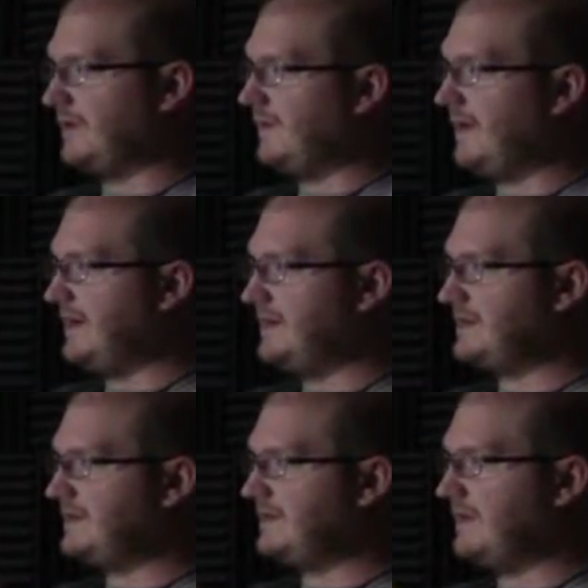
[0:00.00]

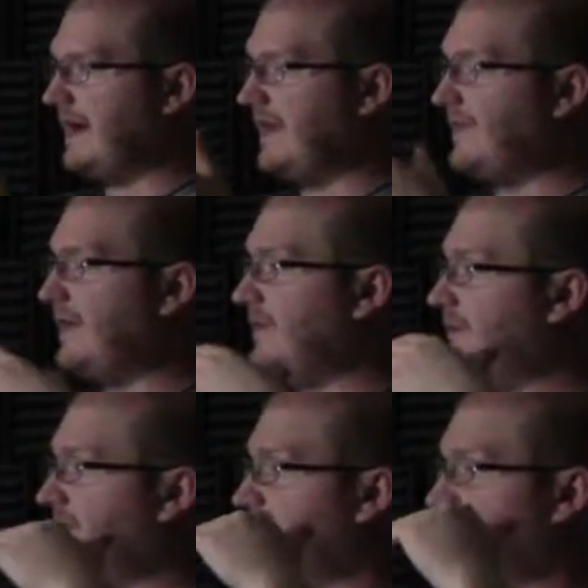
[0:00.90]
wise, I thought
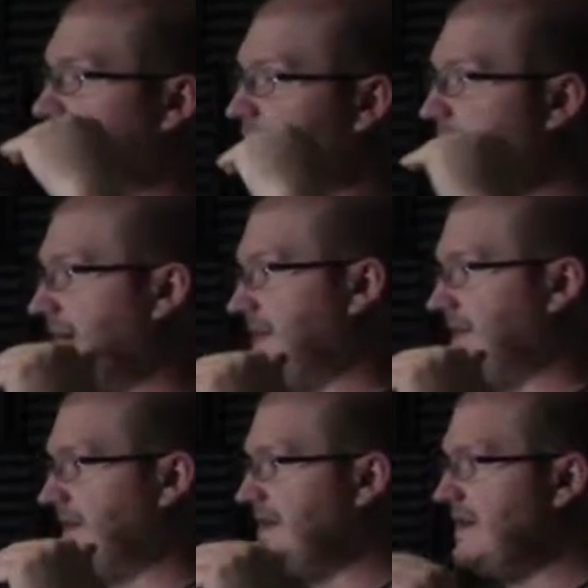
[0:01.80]
was
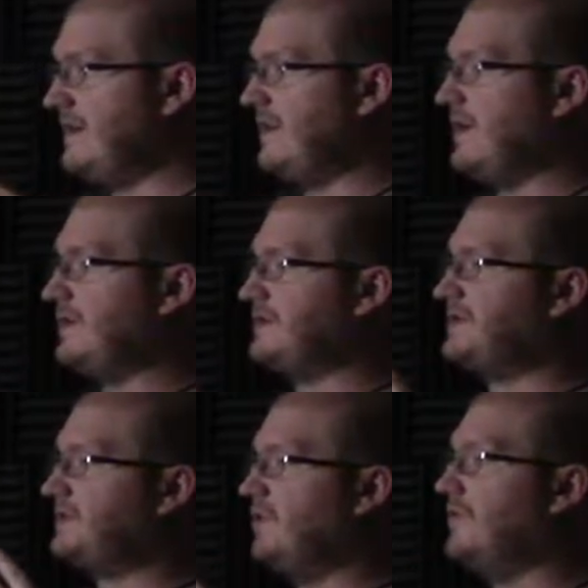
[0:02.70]
amazing. There is
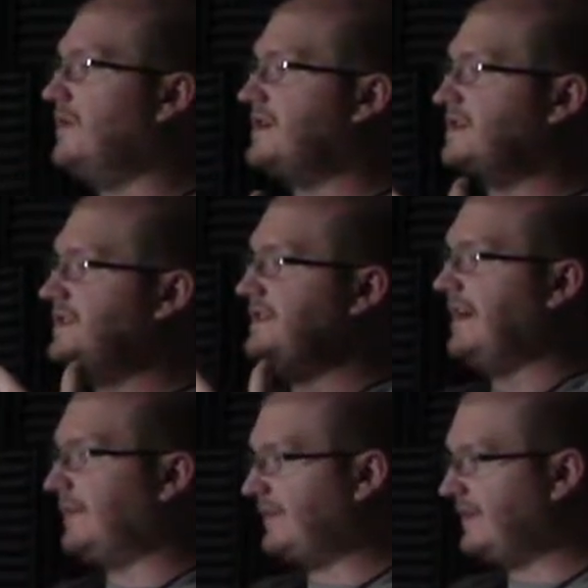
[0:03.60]
so much
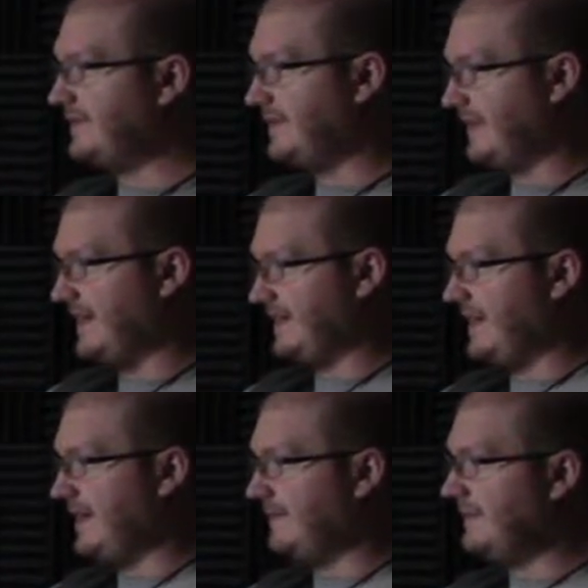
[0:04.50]
depth to that
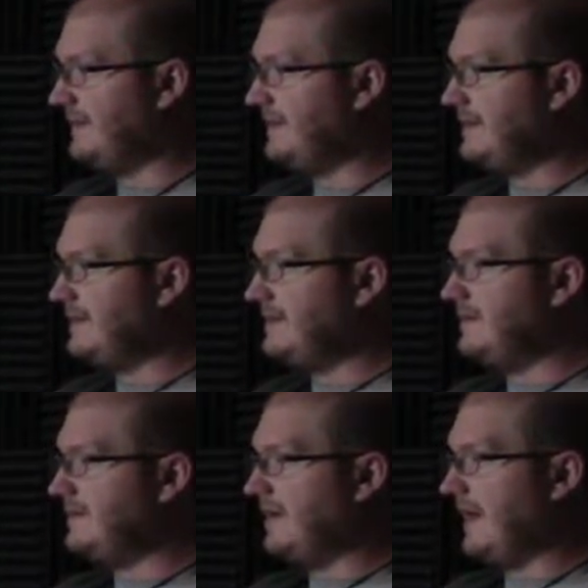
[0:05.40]
game. Mm-hmm
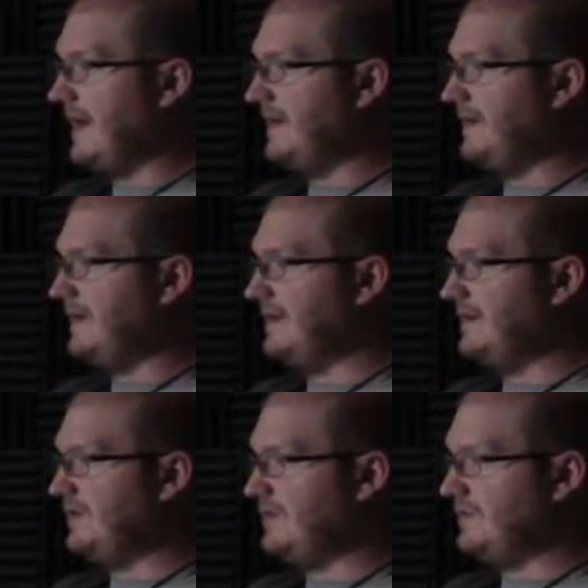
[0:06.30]
and
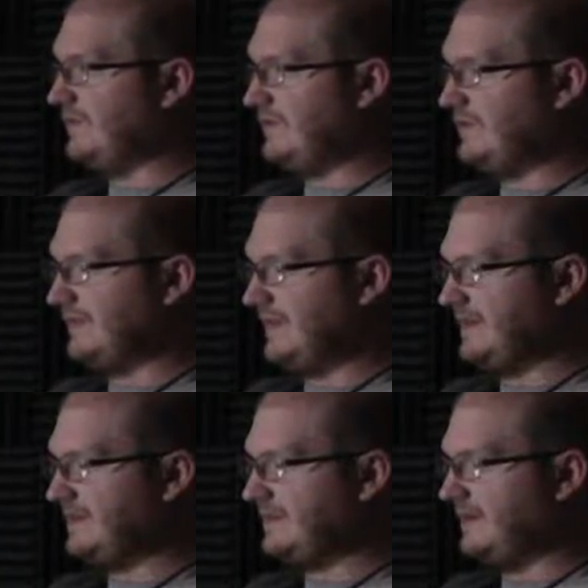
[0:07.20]
then you you
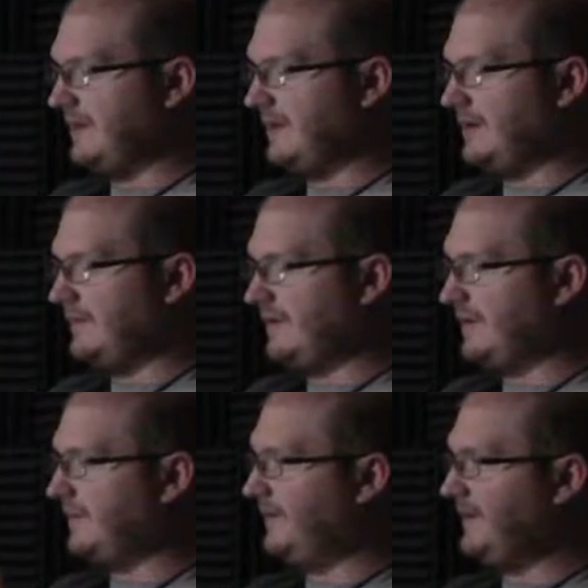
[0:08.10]
get um, you
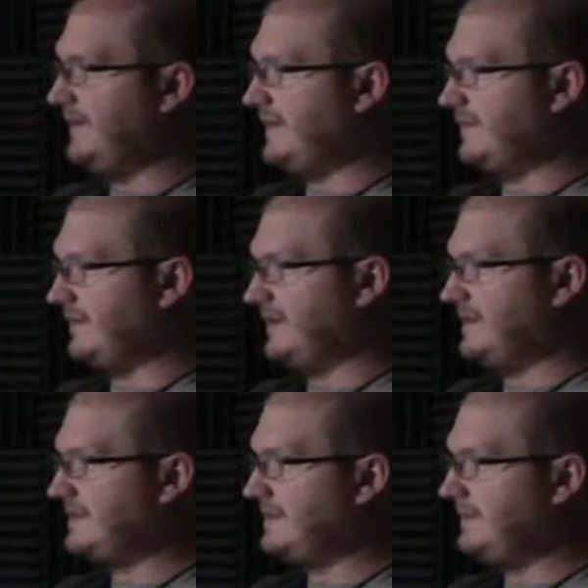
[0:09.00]
get Oblivion
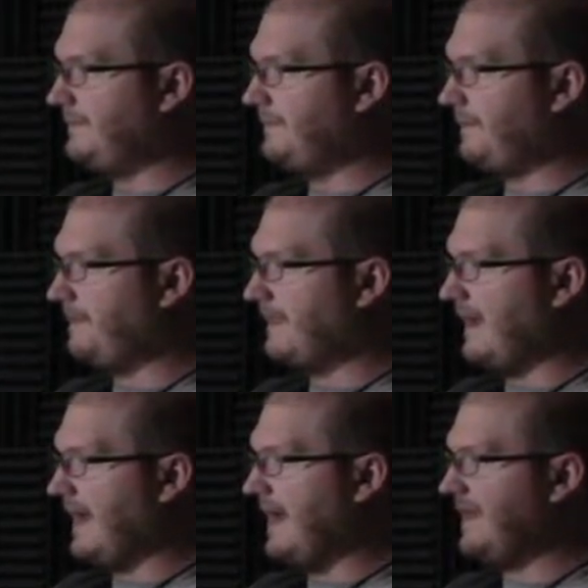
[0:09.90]
released,
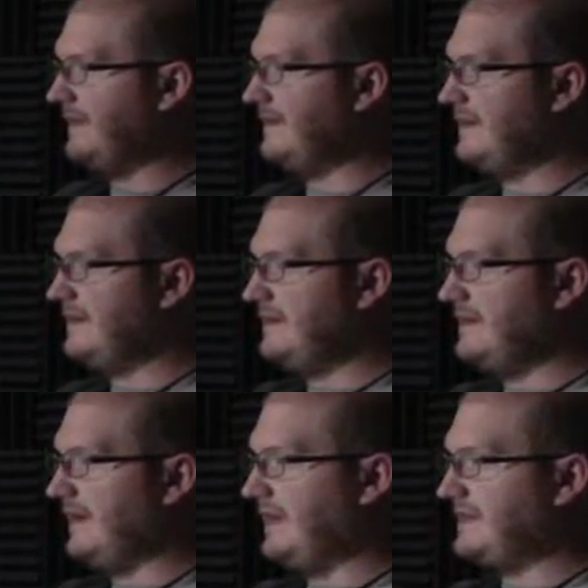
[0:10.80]
and
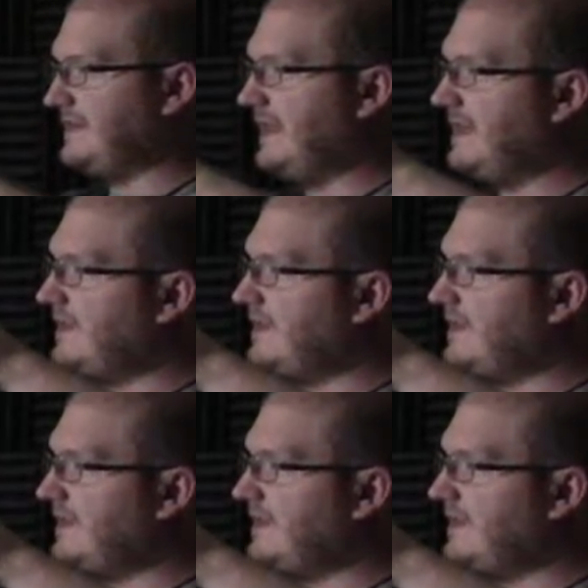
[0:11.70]
it's not